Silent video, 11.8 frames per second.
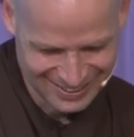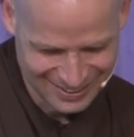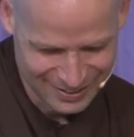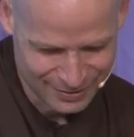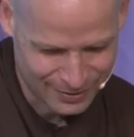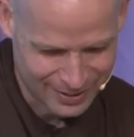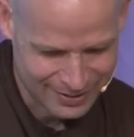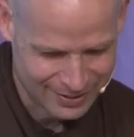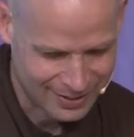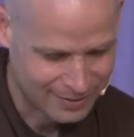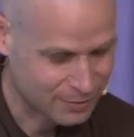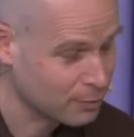So I tell
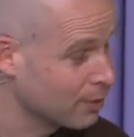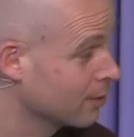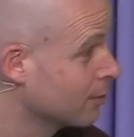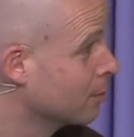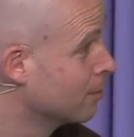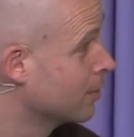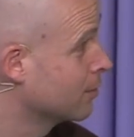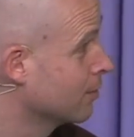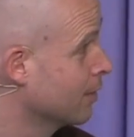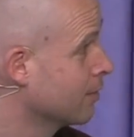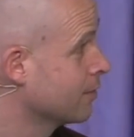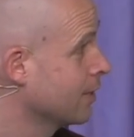that story a little bit to
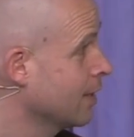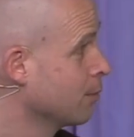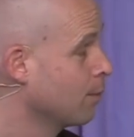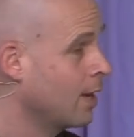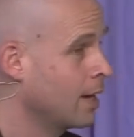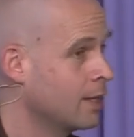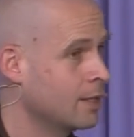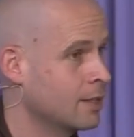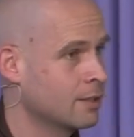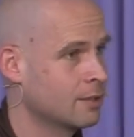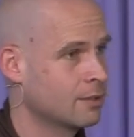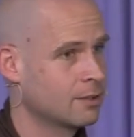understand
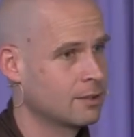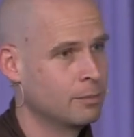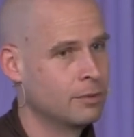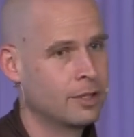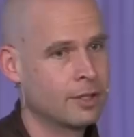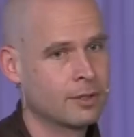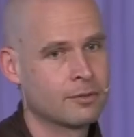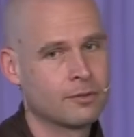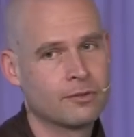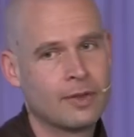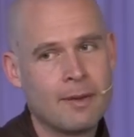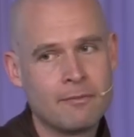why the Buddha
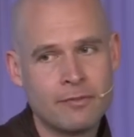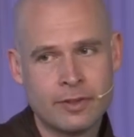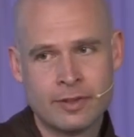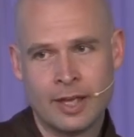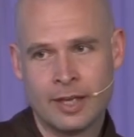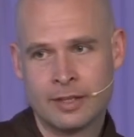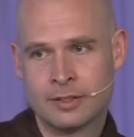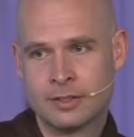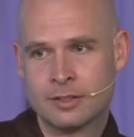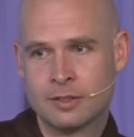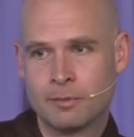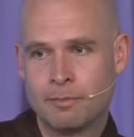
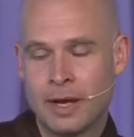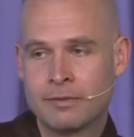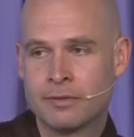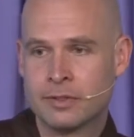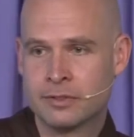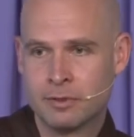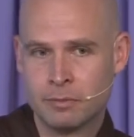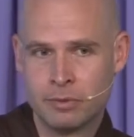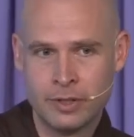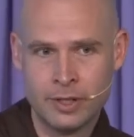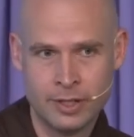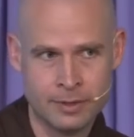emphasized mindfulness of
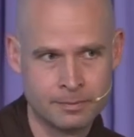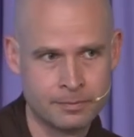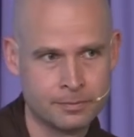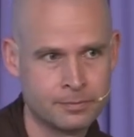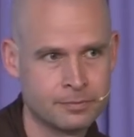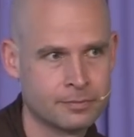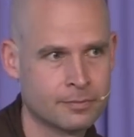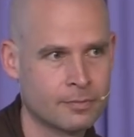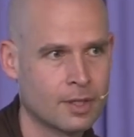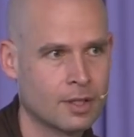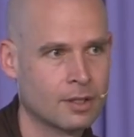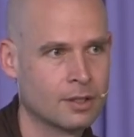breathing.
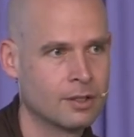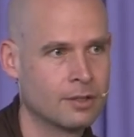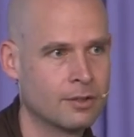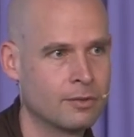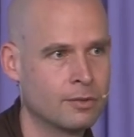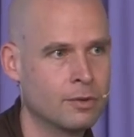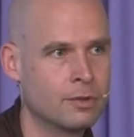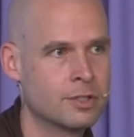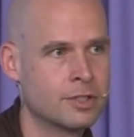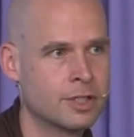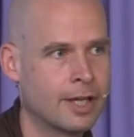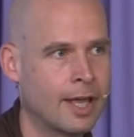It is
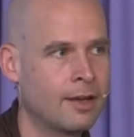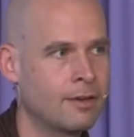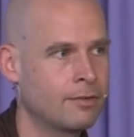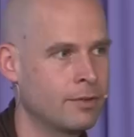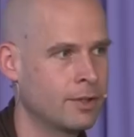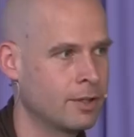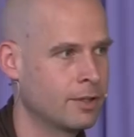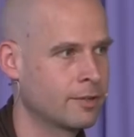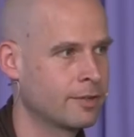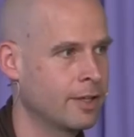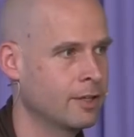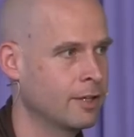nourishing every
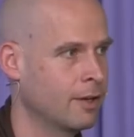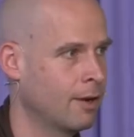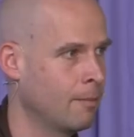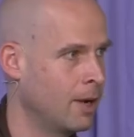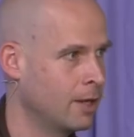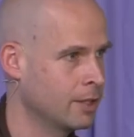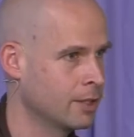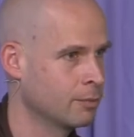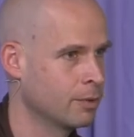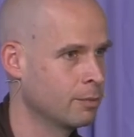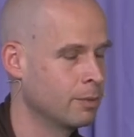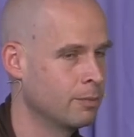cell in our body
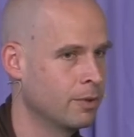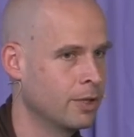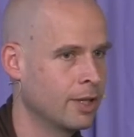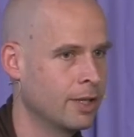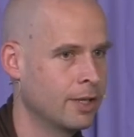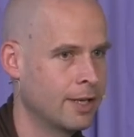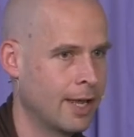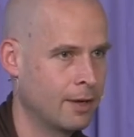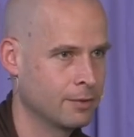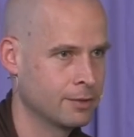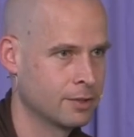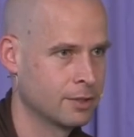when we breathe in and
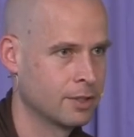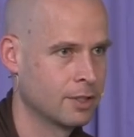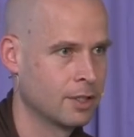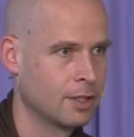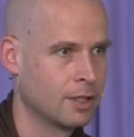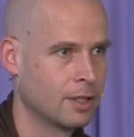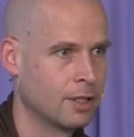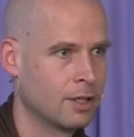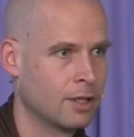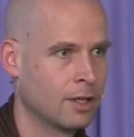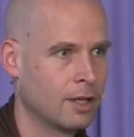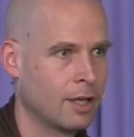out.
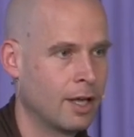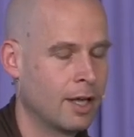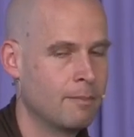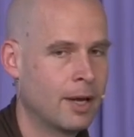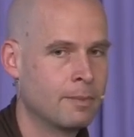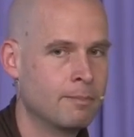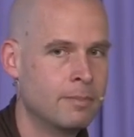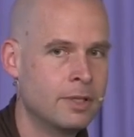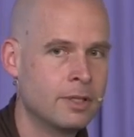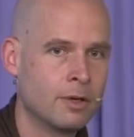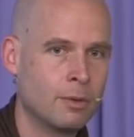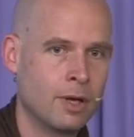And by
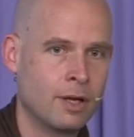being aware